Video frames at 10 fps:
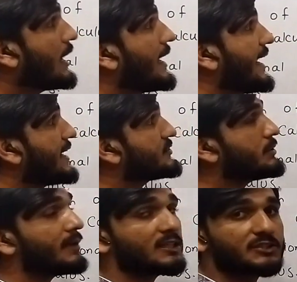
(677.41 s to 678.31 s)
As we
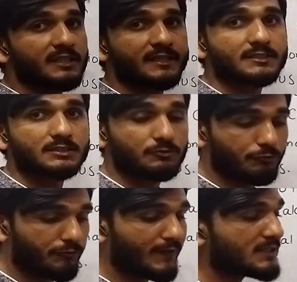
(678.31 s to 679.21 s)
mentioned its
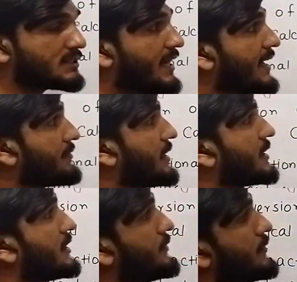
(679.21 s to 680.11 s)
first
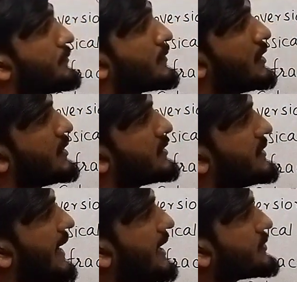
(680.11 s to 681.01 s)
derivative,
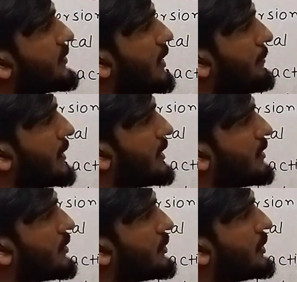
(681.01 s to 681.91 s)
that will
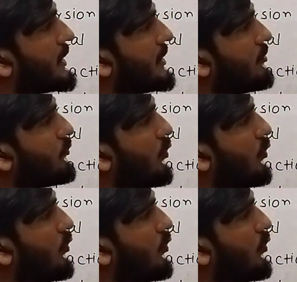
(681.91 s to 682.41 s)
be d of